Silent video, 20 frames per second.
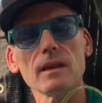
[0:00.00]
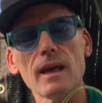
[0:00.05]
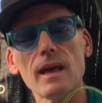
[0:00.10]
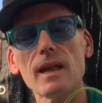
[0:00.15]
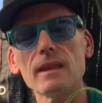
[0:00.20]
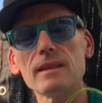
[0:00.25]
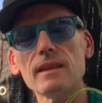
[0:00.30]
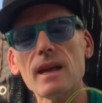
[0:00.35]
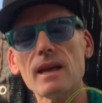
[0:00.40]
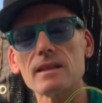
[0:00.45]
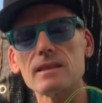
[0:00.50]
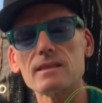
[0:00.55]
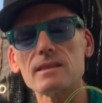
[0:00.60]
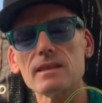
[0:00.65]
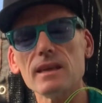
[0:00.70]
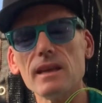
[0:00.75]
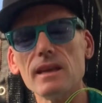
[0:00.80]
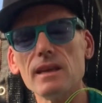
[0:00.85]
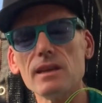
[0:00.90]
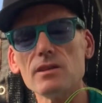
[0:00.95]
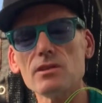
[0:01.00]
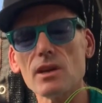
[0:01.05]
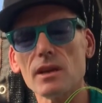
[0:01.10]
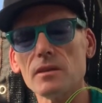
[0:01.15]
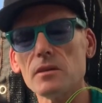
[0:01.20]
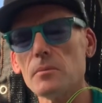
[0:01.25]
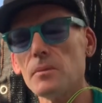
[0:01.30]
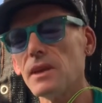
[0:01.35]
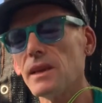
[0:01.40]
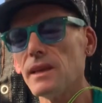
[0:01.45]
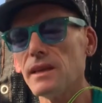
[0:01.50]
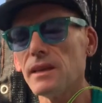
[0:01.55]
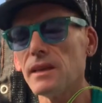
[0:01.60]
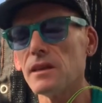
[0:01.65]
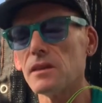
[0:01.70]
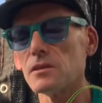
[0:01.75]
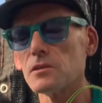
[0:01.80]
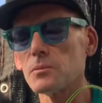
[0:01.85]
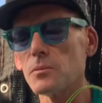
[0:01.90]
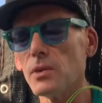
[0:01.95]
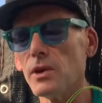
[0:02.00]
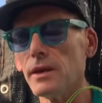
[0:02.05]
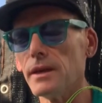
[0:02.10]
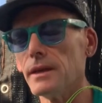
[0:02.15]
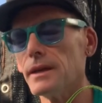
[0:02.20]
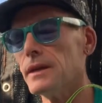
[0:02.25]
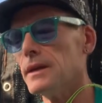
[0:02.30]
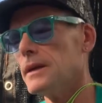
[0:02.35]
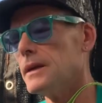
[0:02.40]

at that stage at the beginning of spring